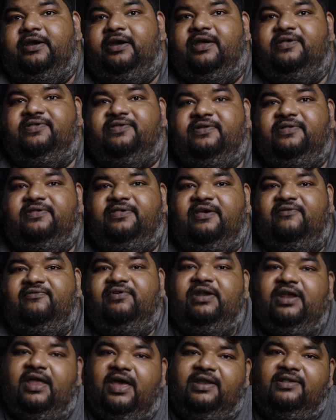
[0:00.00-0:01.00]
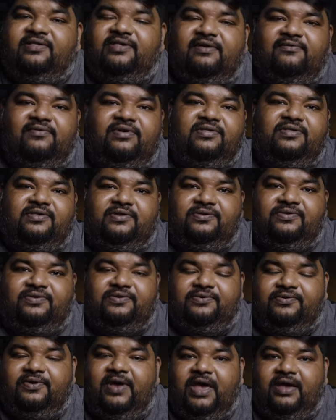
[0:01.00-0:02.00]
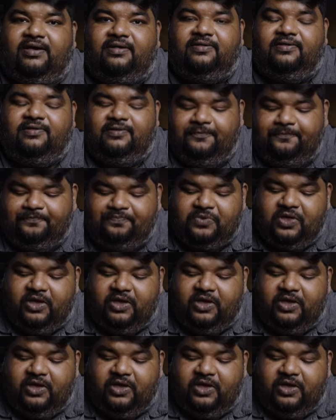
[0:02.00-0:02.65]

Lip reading: Ryzen 7 9700X.